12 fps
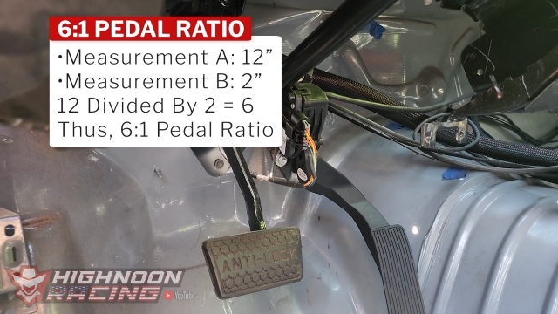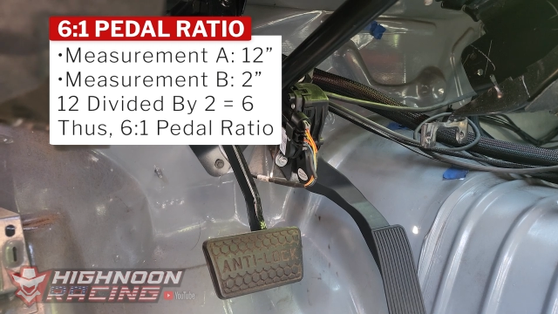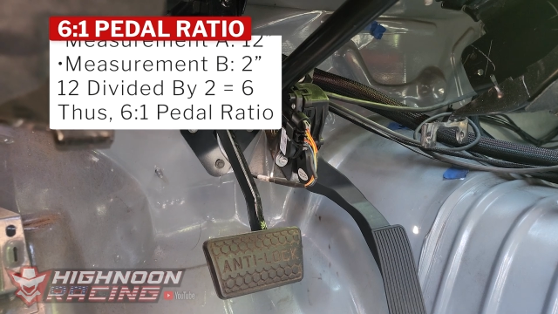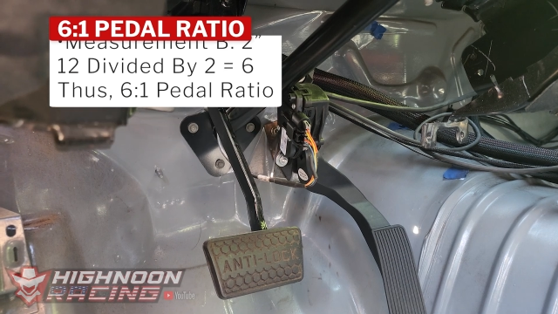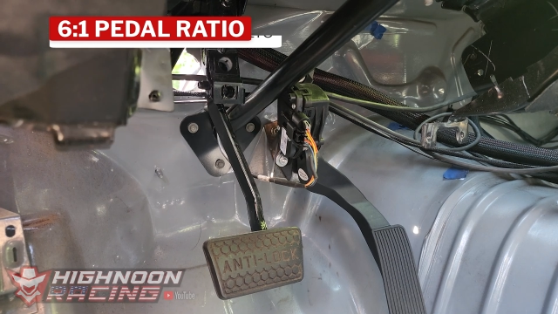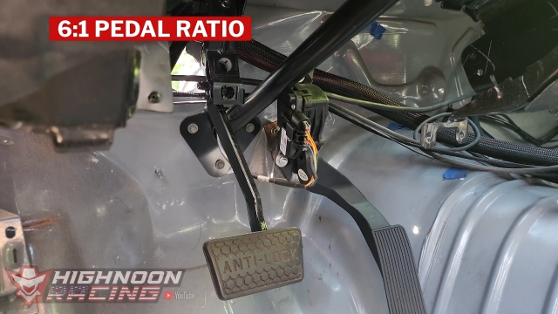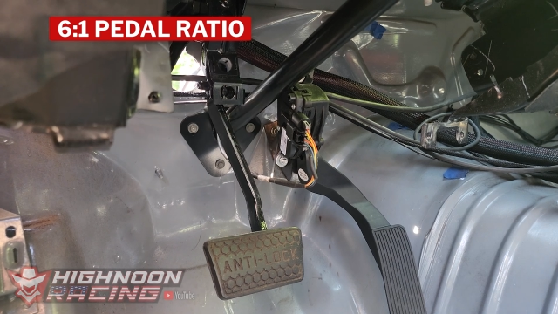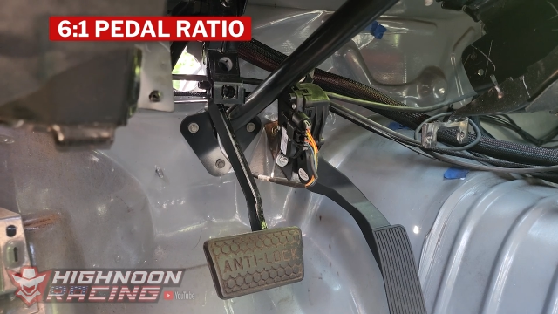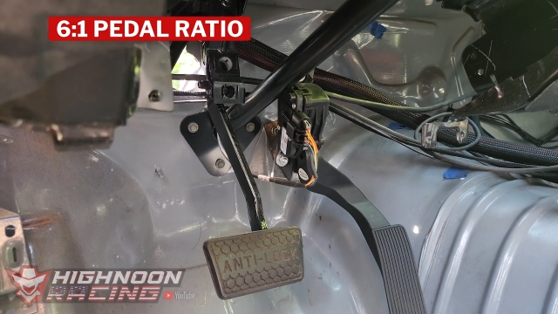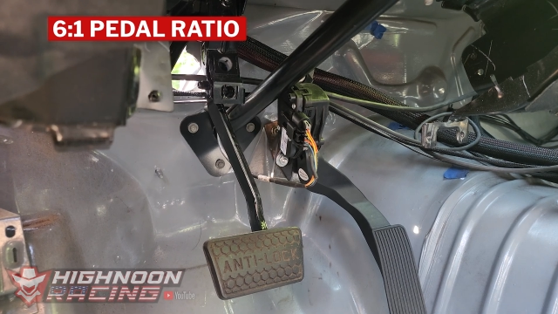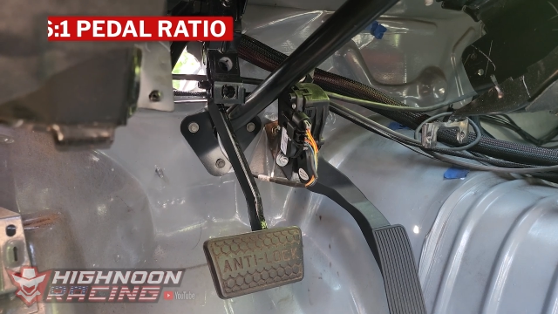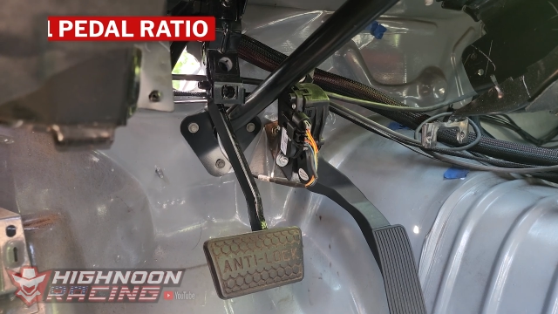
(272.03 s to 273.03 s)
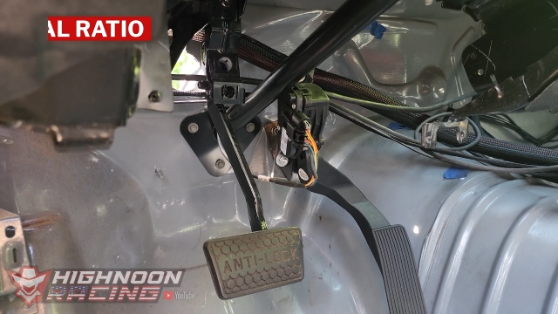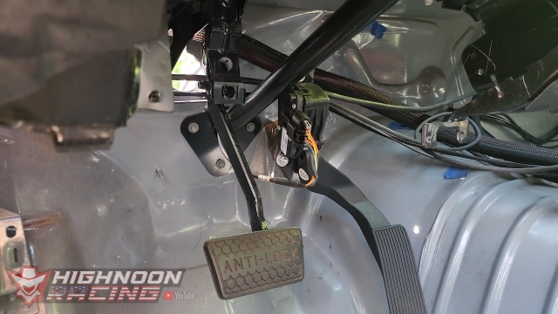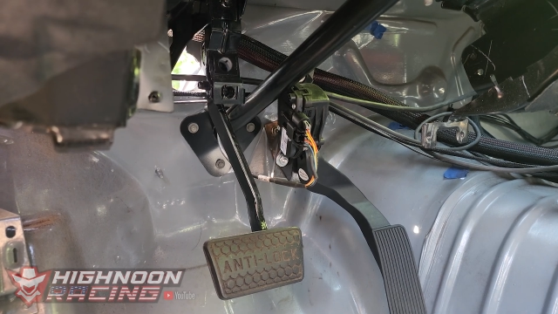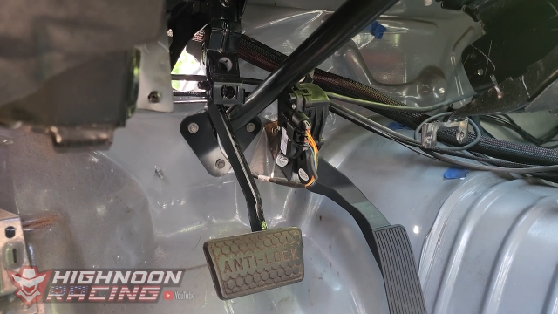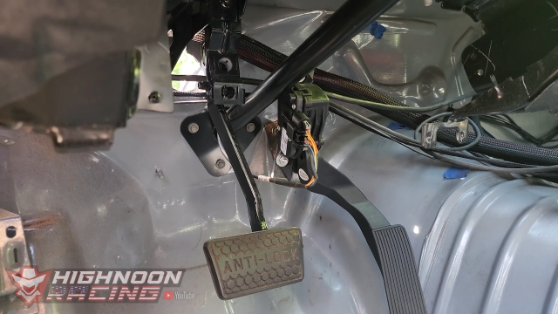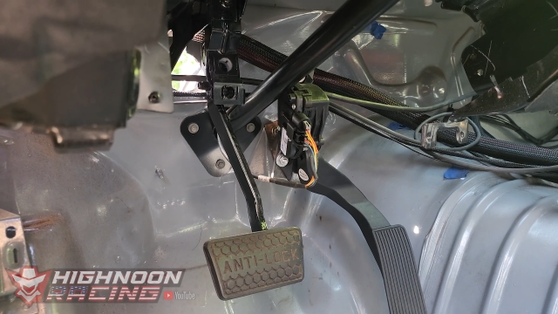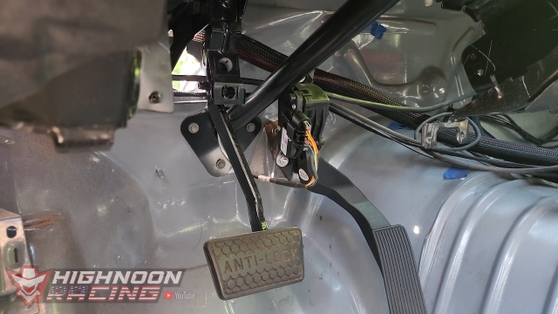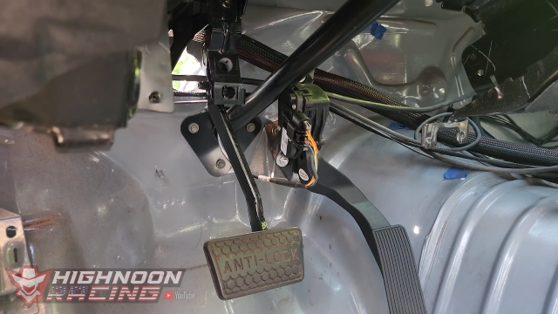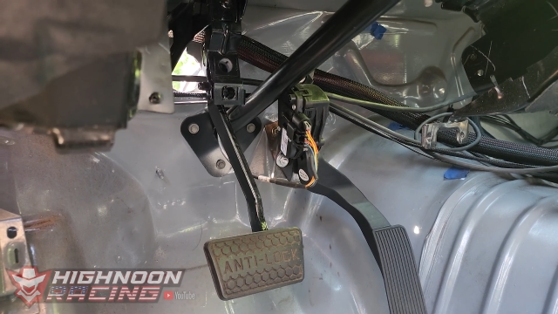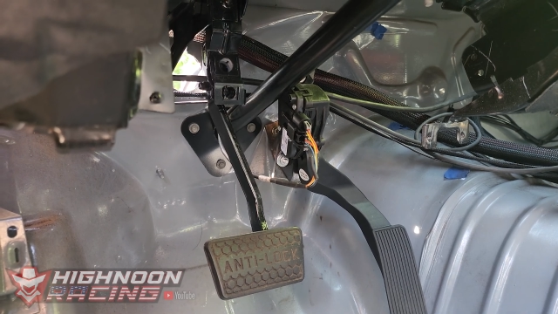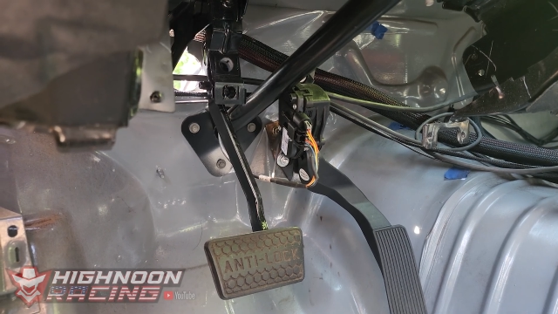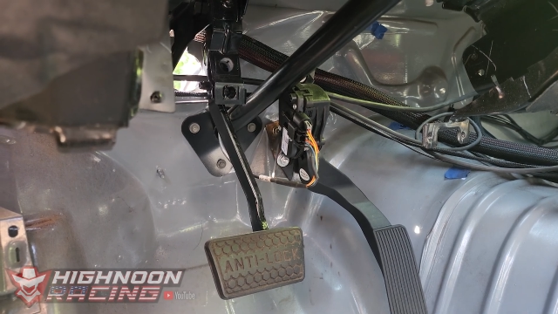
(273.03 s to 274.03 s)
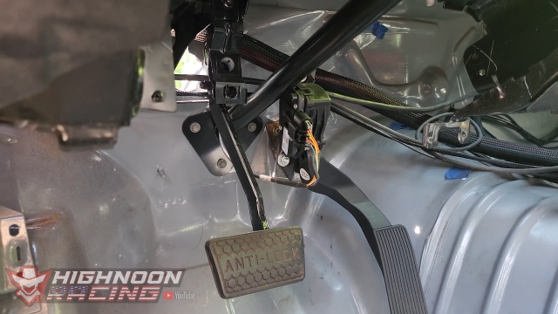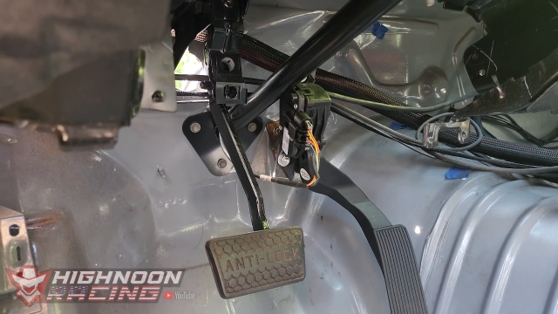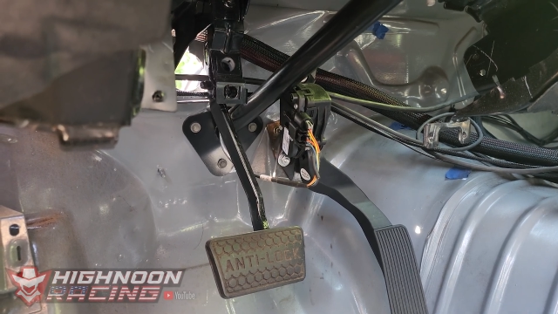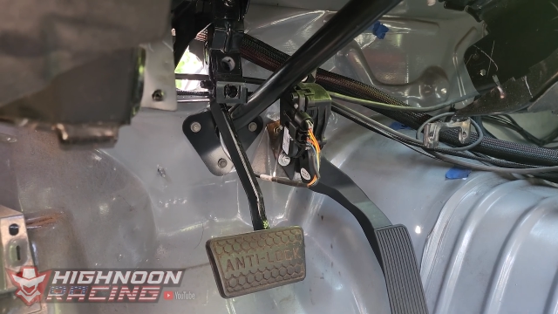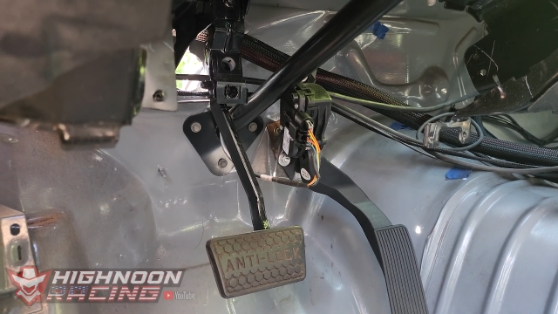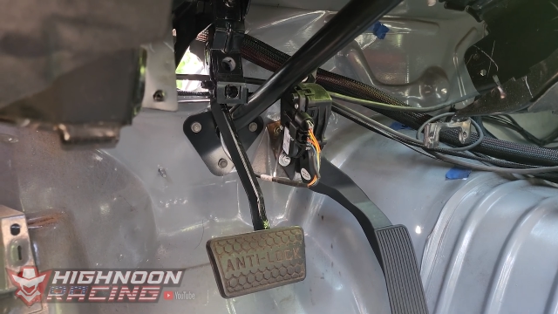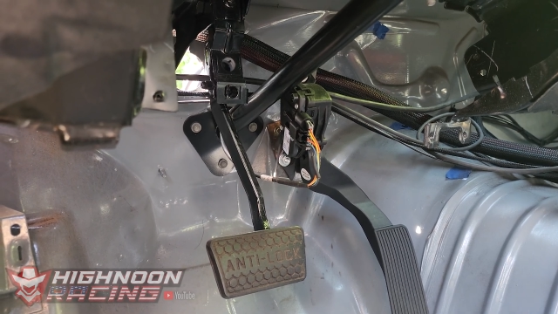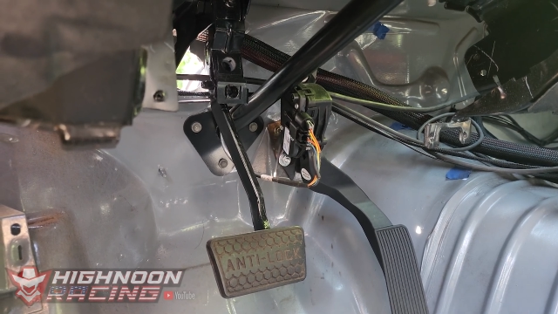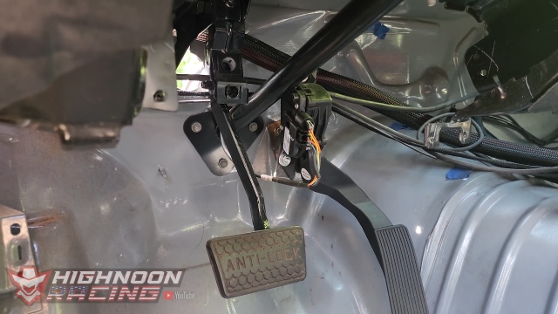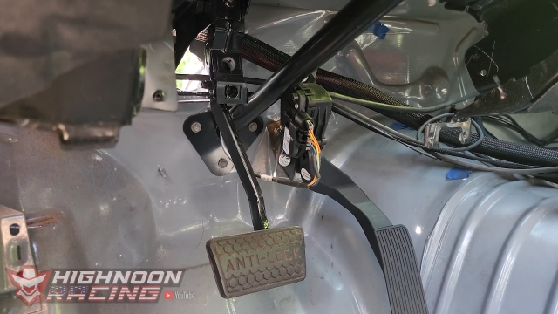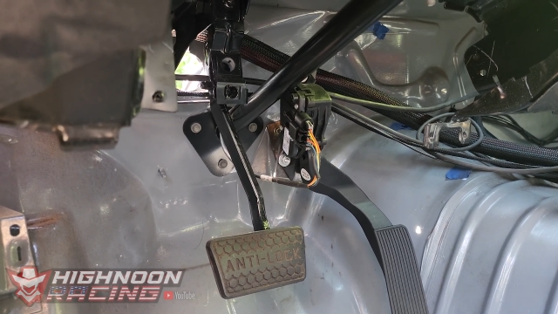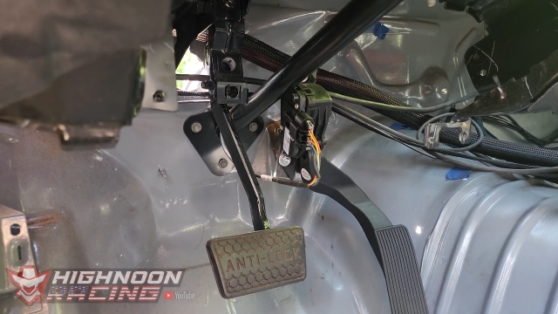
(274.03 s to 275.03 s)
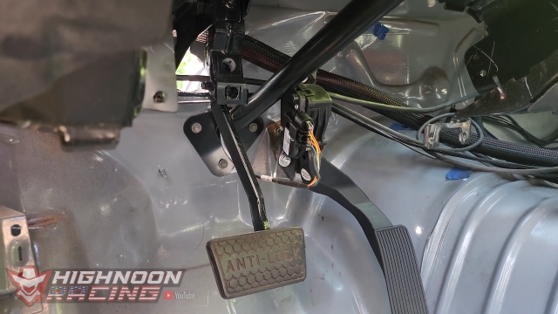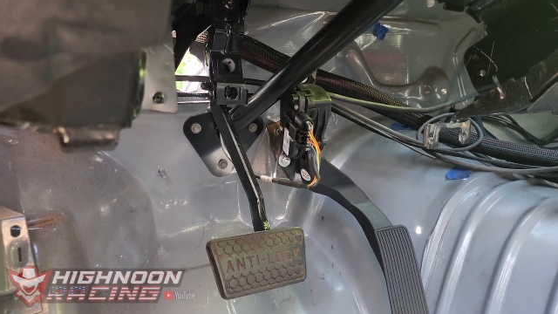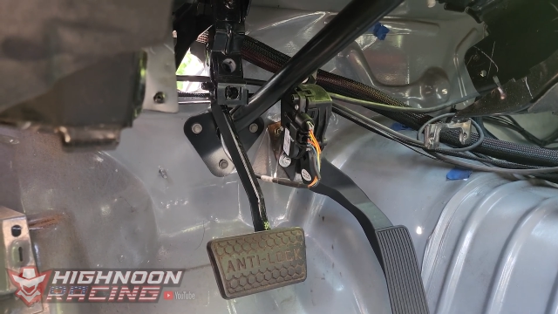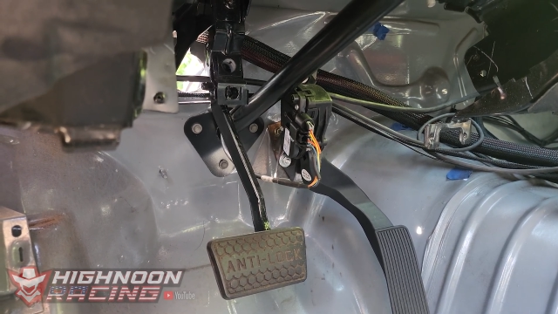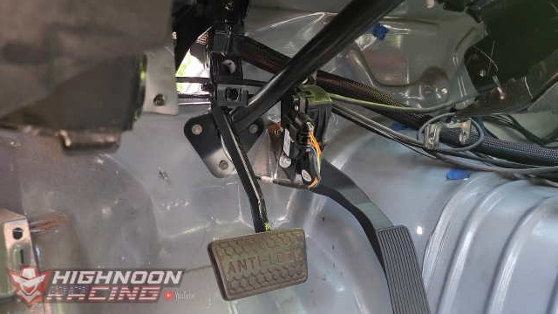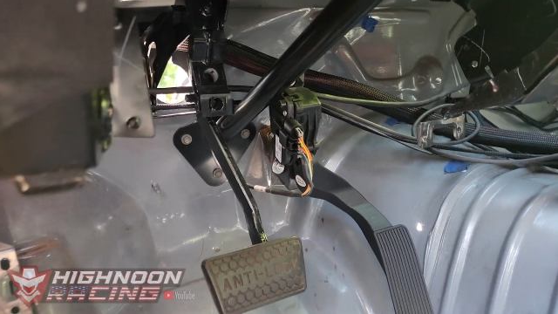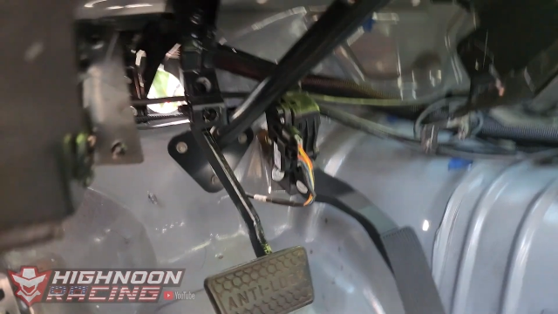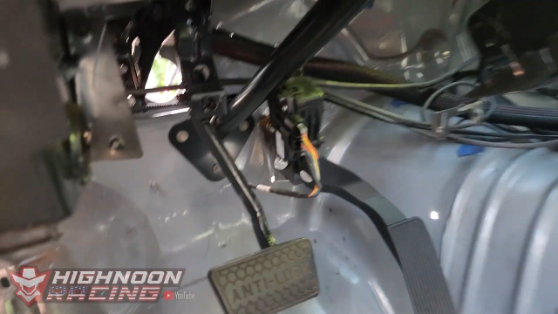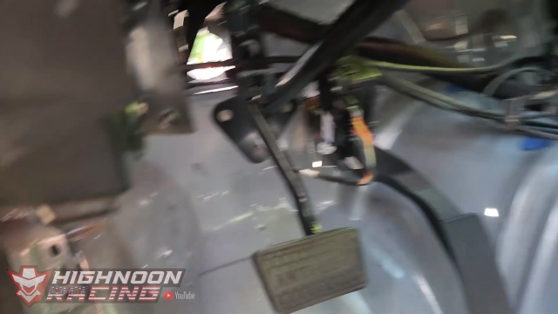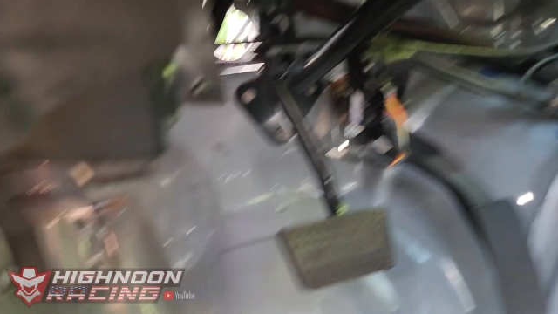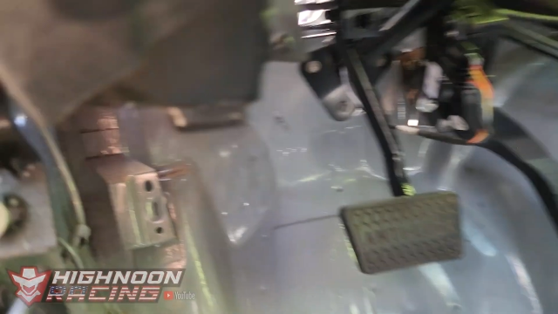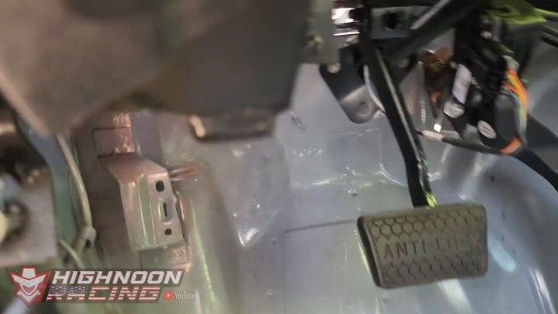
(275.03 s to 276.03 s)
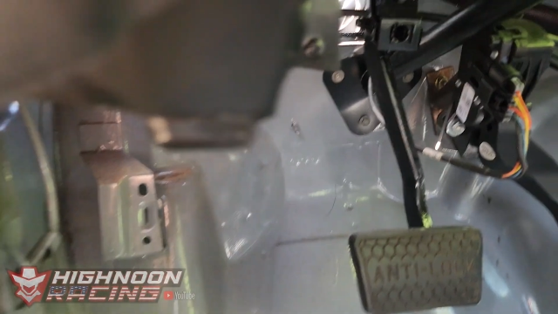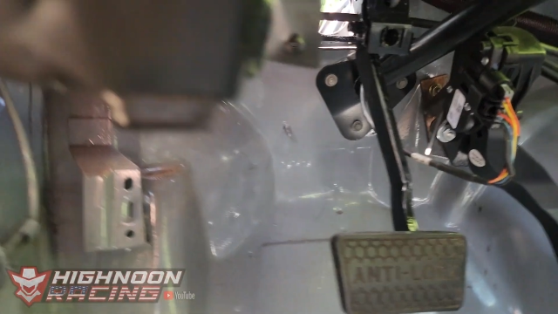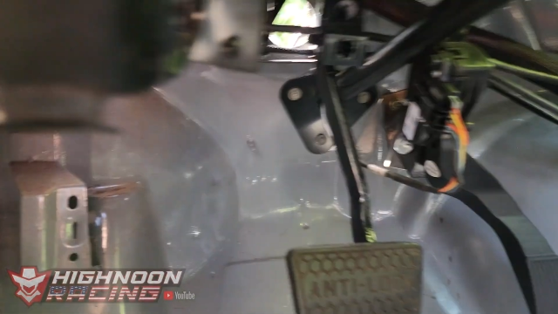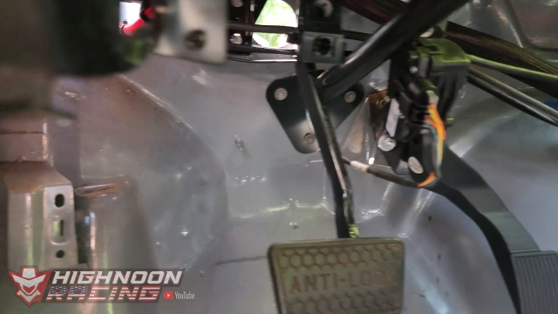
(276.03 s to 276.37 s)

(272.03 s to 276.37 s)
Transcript: (no speaker visible)